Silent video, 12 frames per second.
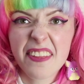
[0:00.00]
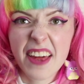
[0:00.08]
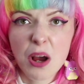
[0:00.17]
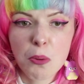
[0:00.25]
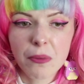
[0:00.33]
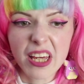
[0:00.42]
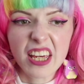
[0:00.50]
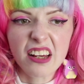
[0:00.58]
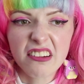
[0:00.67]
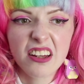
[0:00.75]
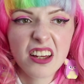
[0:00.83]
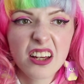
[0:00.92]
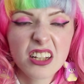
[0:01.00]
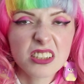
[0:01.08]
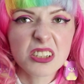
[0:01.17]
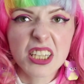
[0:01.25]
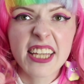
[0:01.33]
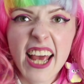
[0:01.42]
and tell me.
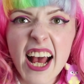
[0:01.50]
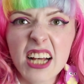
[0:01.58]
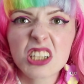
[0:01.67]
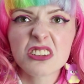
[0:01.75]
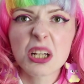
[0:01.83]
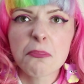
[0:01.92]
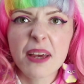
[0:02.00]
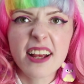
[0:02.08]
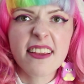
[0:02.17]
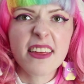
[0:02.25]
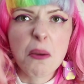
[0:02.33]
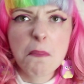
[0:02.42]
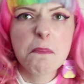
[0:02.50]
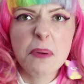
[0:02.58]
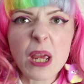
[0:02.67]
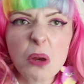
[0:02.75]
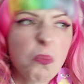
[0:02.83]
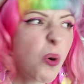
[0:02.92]
Like, get angry at me and say,
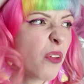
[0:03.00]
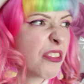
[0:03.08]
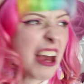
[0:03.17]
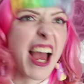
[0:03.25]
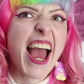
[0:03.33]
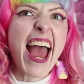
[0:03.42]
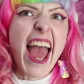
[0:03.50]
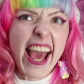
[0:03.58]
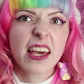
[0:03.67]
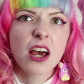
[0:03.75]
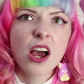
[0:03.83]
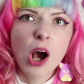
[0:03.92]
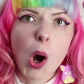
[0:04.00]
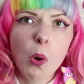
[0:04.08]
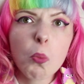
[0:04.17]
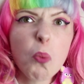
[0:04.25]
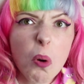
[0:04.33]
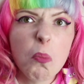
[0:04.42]
Bean, what the heck? I
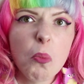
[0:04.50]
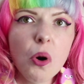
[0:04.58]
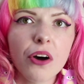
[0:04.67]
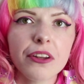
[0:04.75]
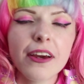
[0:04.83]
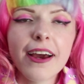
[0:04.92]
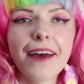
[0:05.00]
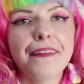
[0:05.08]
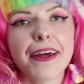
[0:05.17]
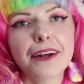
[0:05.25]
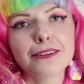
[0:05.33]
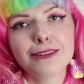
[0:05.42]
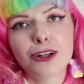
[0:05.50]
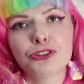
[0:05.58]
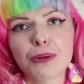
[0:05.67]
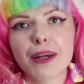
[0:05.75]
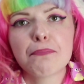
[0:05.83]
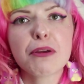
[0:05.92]
want one. And then I'll
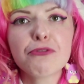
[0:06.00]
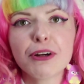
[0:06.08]
do it. Be